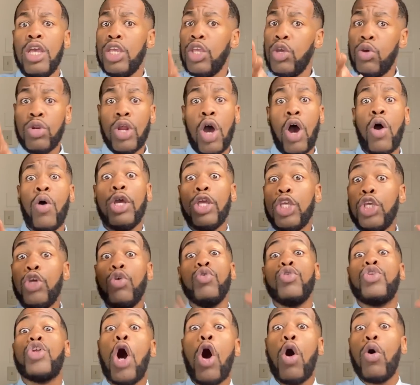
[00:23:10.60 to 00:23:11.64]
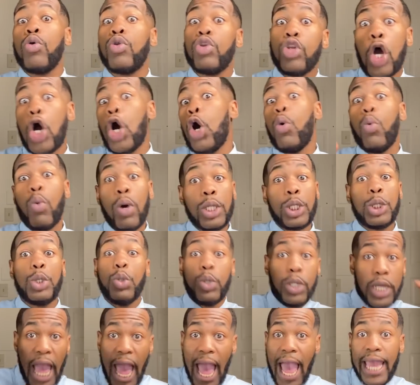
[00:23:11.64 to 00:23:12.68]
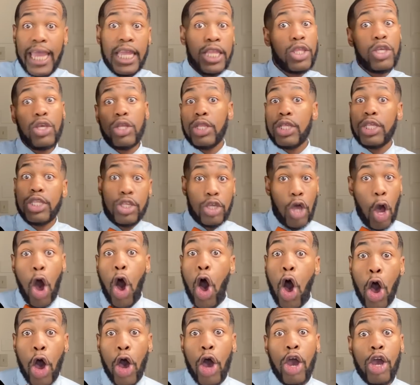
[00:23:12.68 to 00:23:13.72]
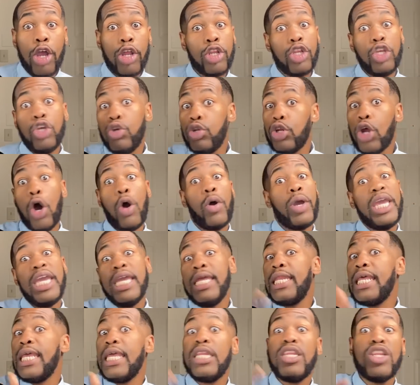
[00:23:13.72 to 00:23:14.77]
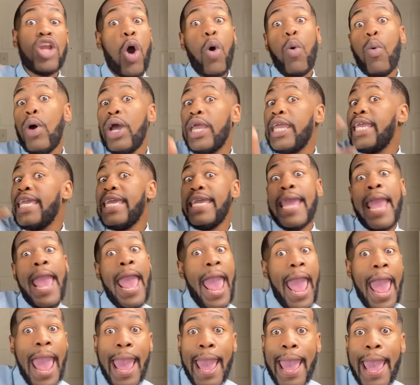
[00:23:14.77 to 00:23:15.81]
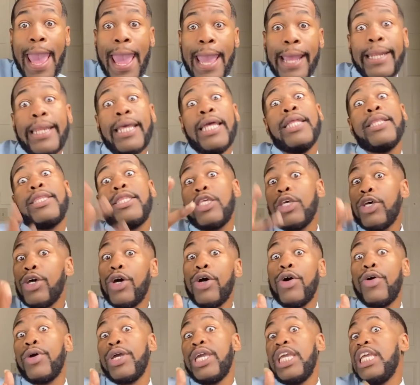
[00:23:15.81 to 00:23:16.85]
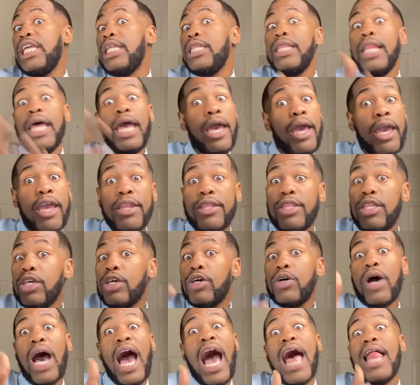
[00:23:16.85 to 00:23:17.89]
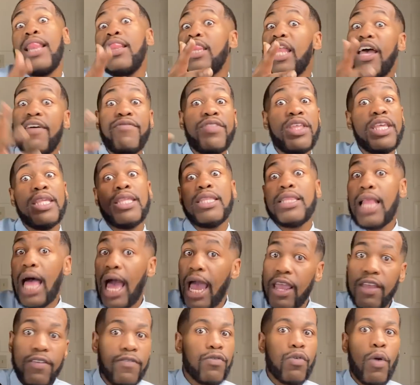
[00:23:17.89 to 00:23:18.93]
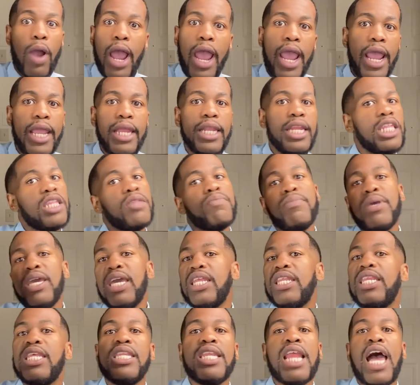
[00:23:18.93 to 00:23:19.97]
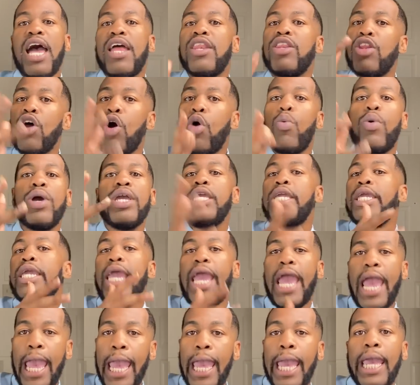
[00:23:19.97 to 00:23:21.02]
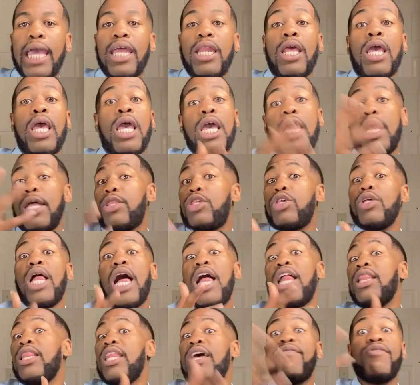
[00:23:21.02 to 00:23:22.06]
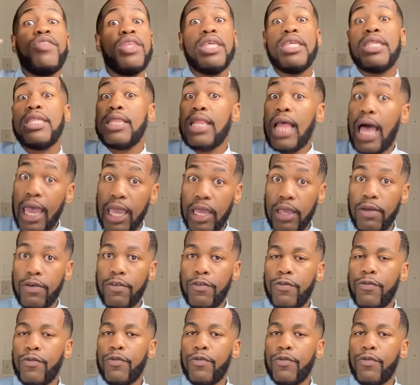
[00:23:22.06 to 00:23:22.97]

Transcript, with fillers: you know, you don't know what you got until it's gone. You know, he didn't know what he had until he left, until I left his life, right? This man did not know what he had until I left his life.